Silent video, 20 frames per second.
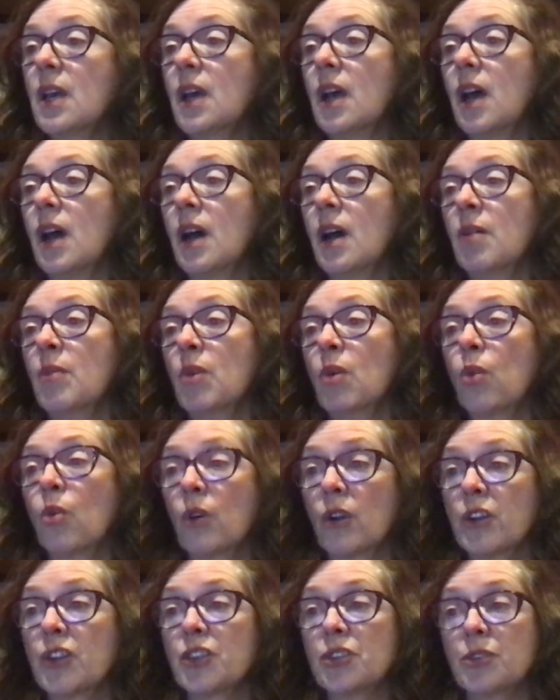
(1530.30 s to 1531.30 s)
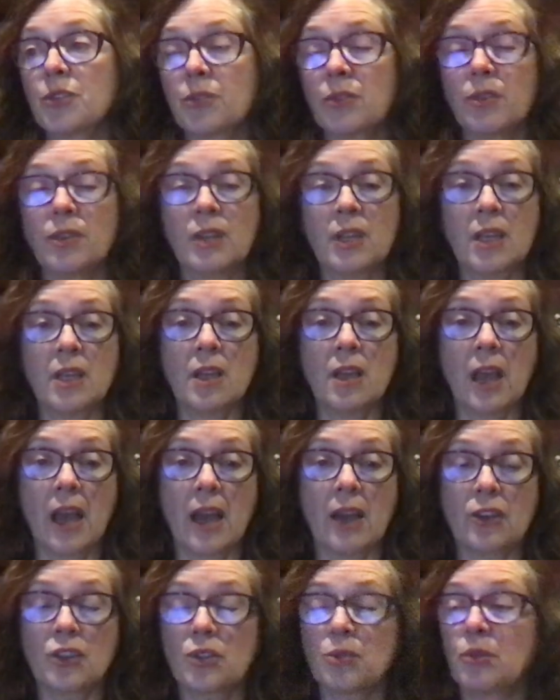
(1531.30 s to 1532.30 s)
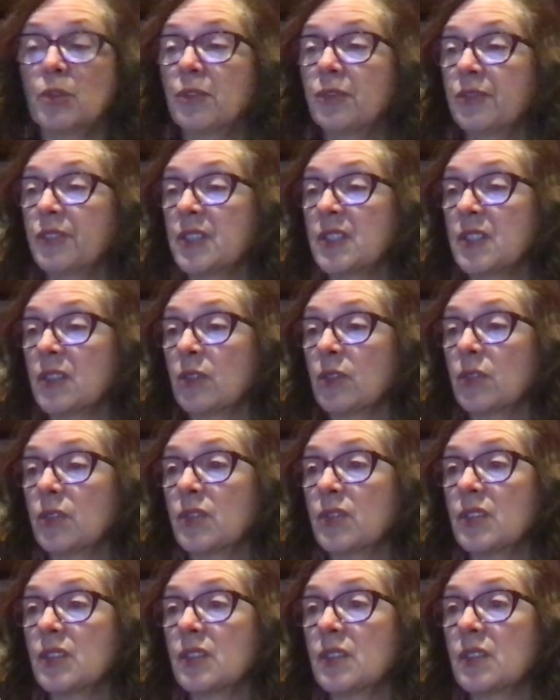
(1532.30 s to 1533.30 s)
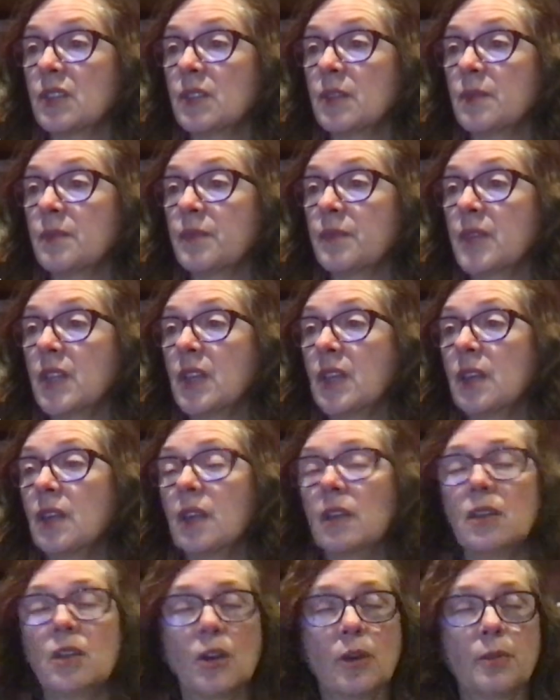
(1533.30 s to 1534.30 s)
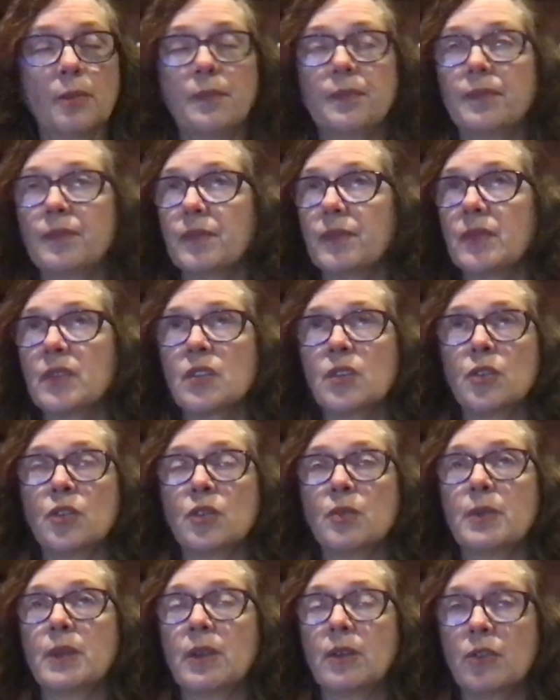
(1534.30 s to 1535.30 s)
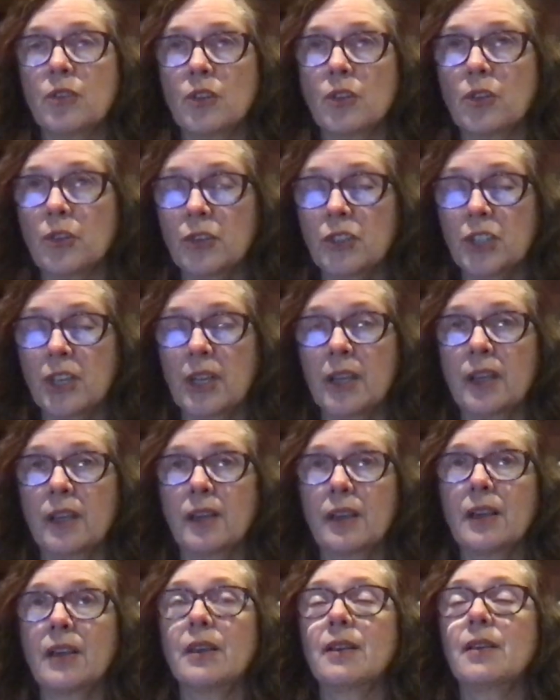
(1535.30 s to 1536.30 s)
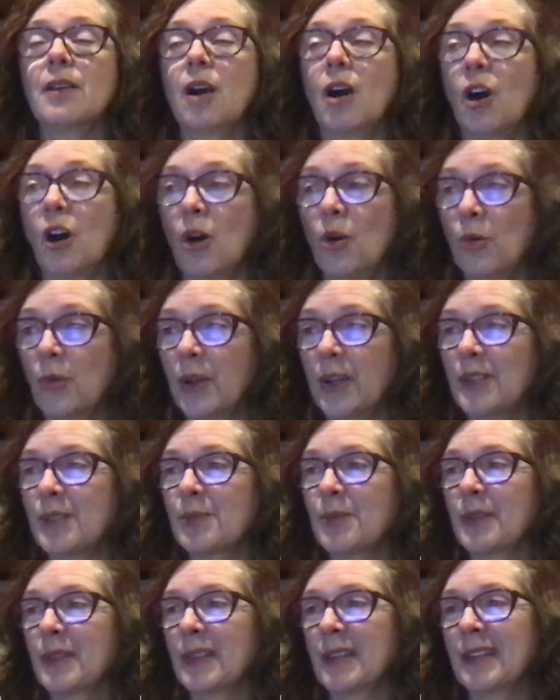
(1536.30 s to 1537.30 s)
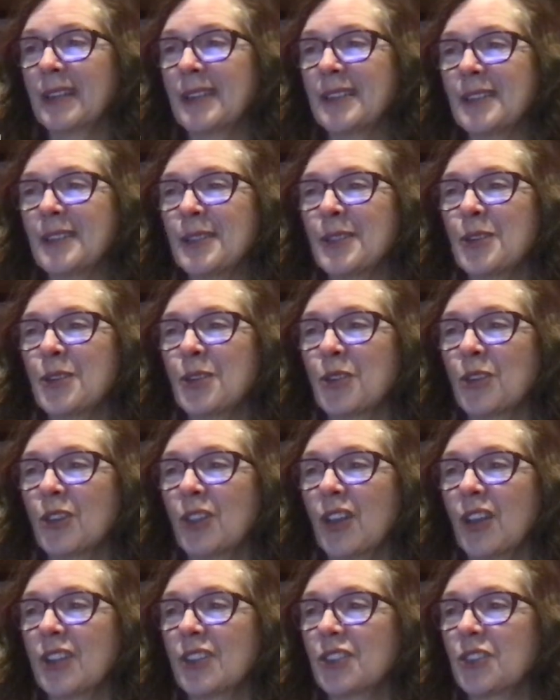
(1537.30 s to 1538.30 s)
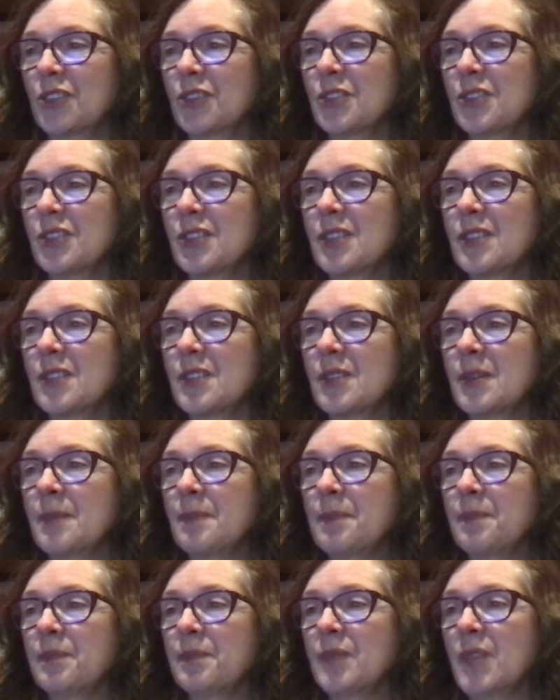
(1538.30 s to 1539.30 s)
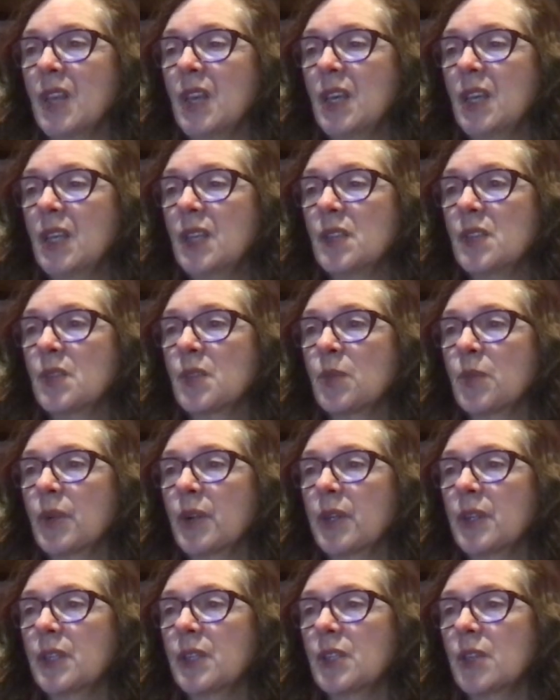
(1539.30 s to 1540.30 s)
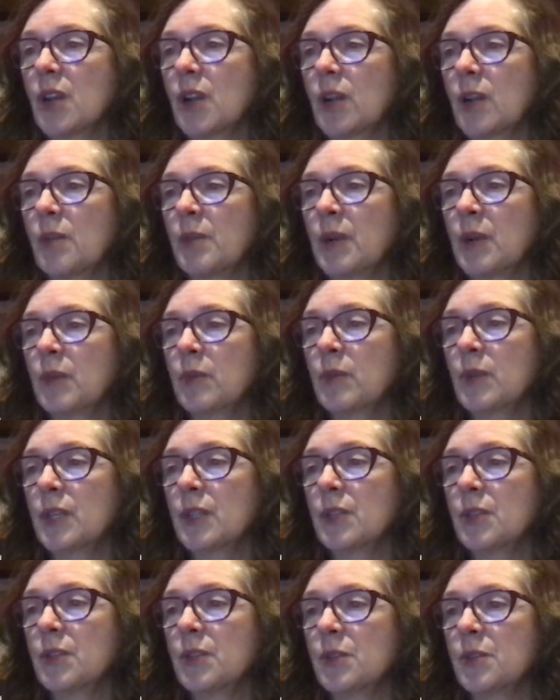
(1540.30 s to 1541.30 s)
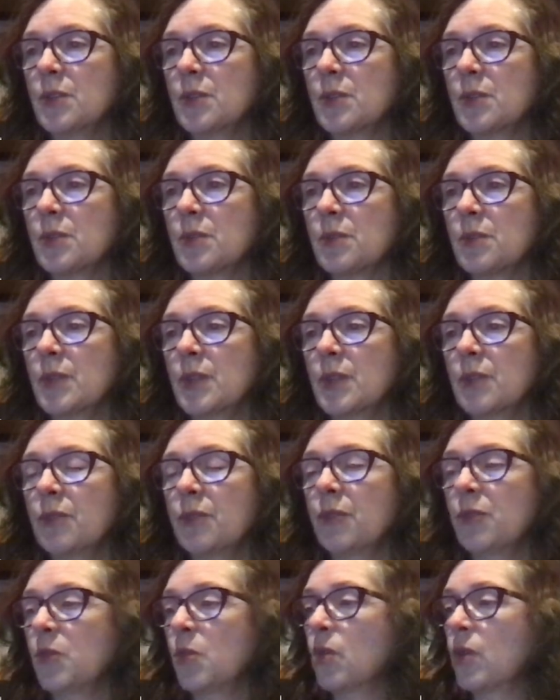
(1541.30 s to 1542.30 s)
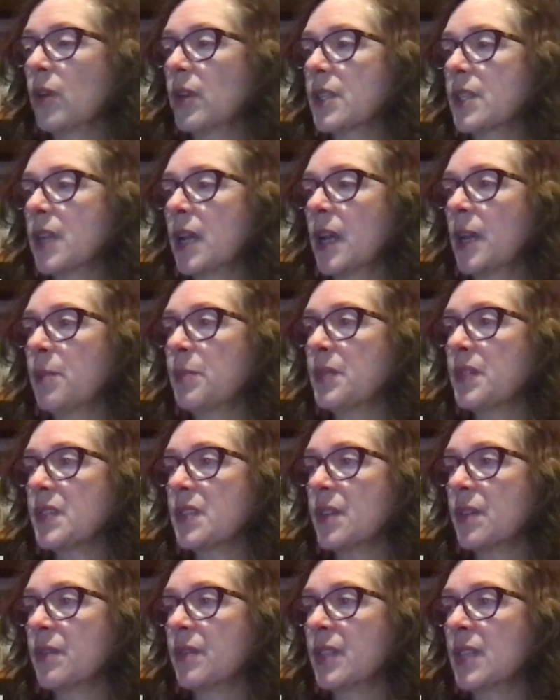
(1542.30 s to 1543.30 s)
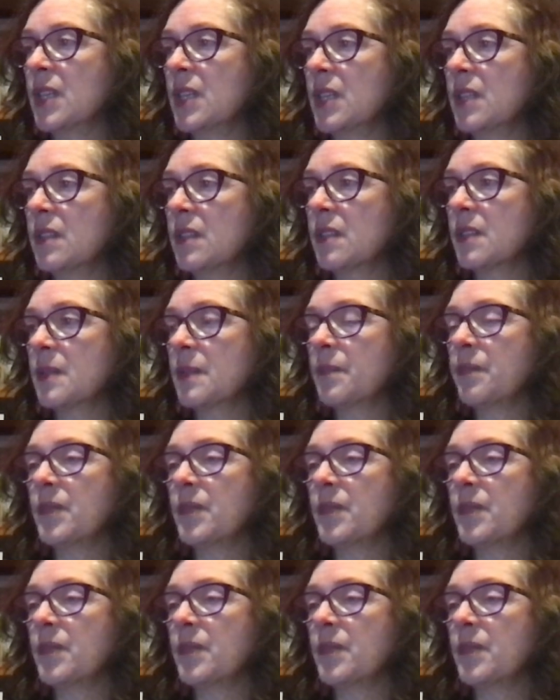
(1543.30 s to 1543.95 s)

um, or to the actual physical system. No, excuse me, neurogenic, always related to the neurological system. So we're going to talk about one, two, three, four types of these.